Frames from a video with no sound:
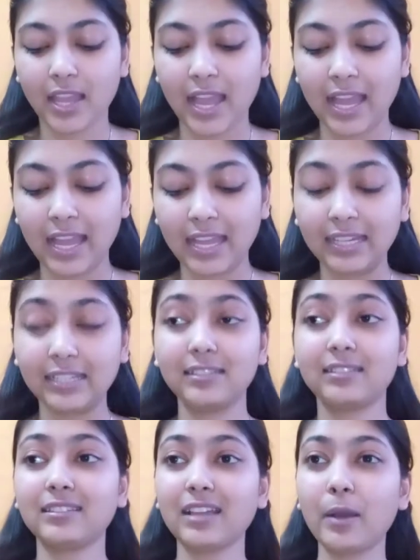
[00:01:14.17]
and
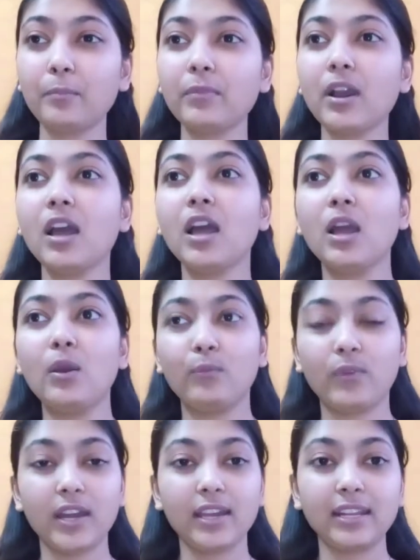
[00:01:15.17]
some
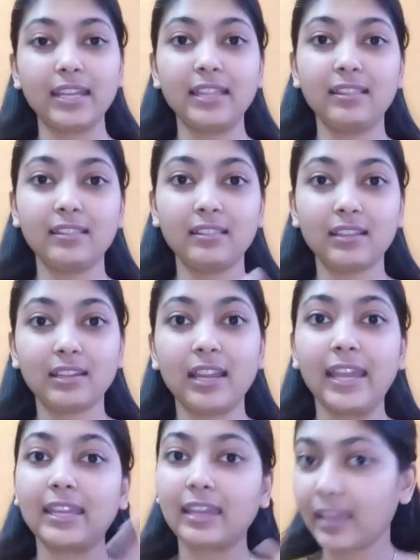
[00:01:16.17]
were in
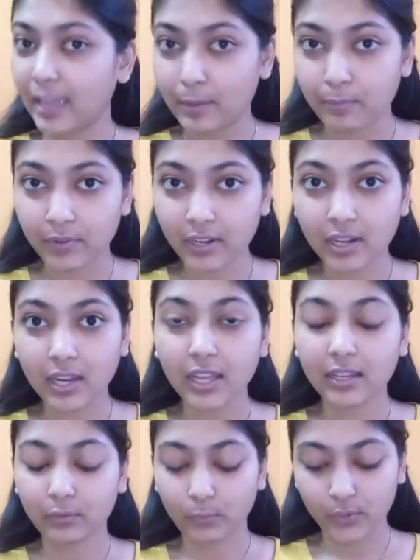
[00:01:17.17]
the April,
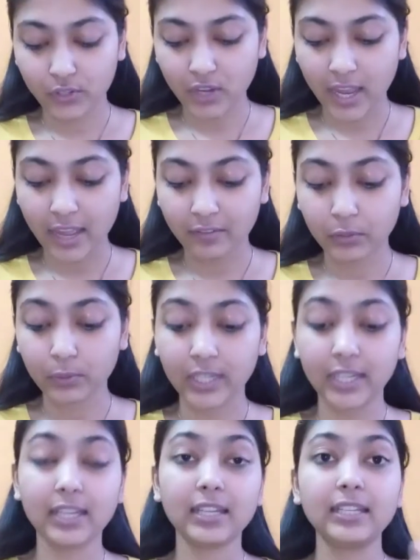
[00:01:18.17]
which I have to
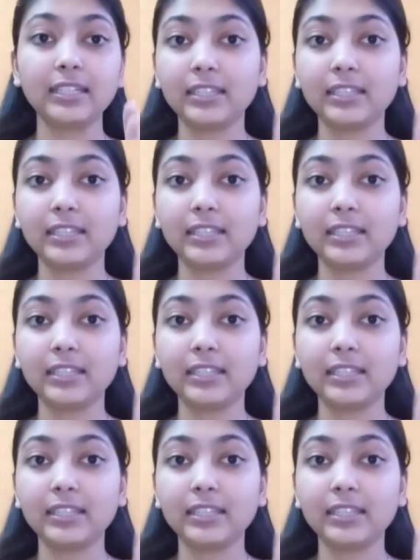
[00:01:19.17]
read.